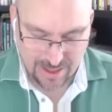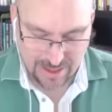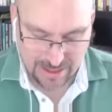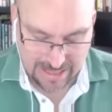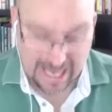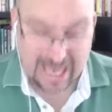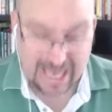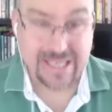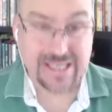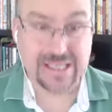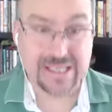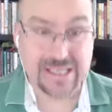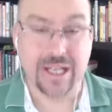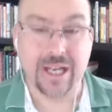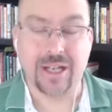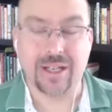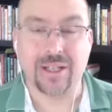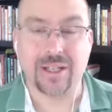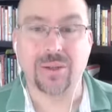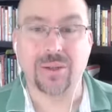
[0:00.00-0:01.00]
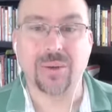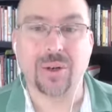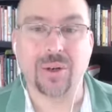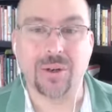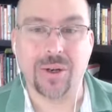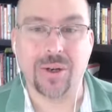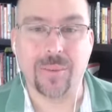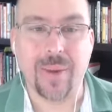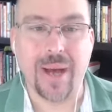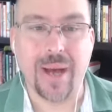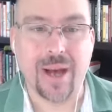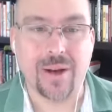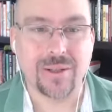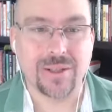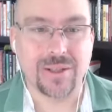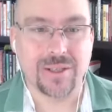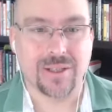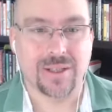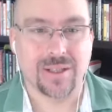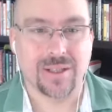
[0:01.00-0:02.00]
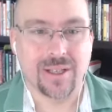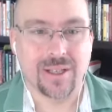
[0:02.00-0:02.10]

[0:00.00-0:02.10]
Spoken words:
case study you heard about,